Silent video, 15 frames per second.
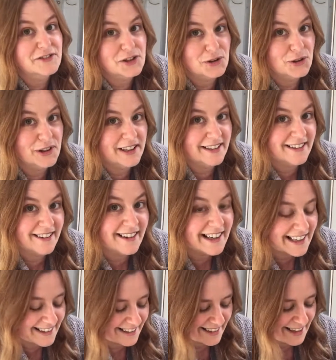to cook at
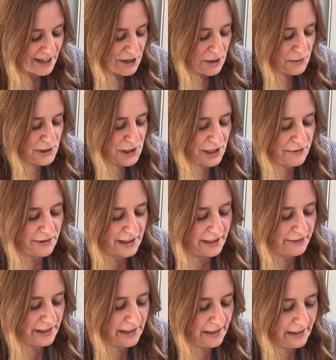night, which I really,
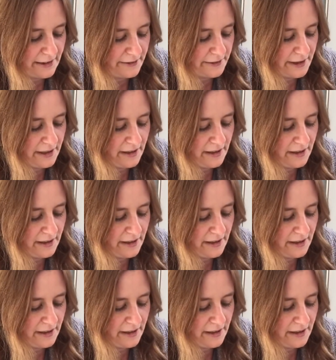really love.